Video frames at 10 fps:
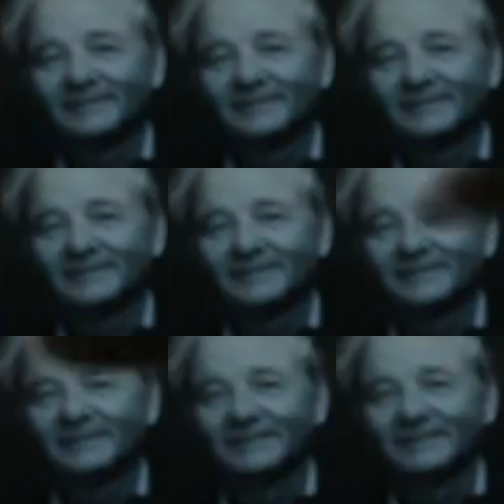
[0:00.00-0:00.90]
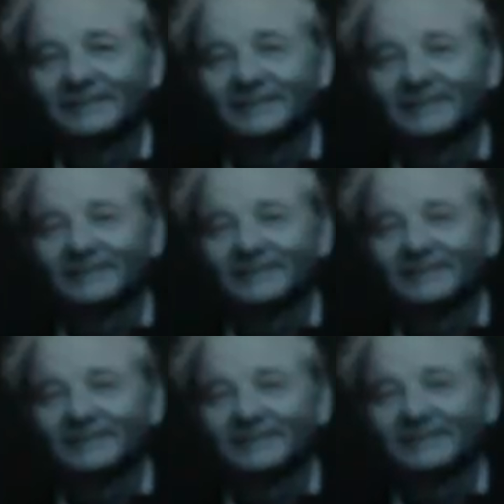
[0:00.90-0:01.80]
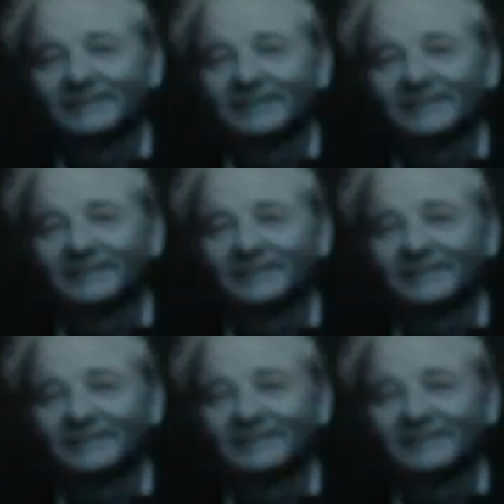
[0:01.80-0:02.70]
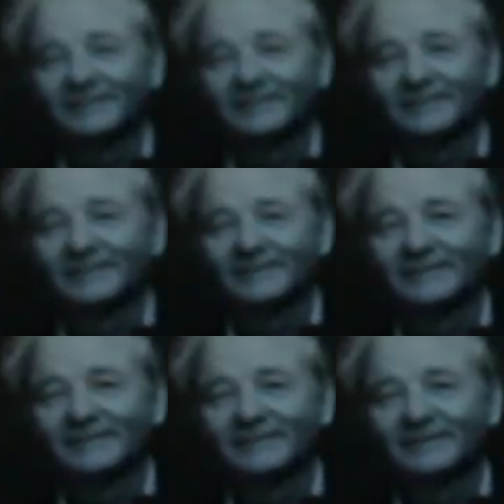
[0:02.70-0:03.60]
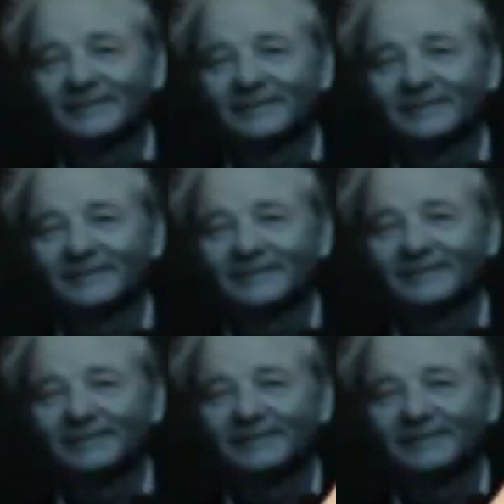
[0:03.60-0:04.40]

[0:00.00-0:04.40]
[no speech]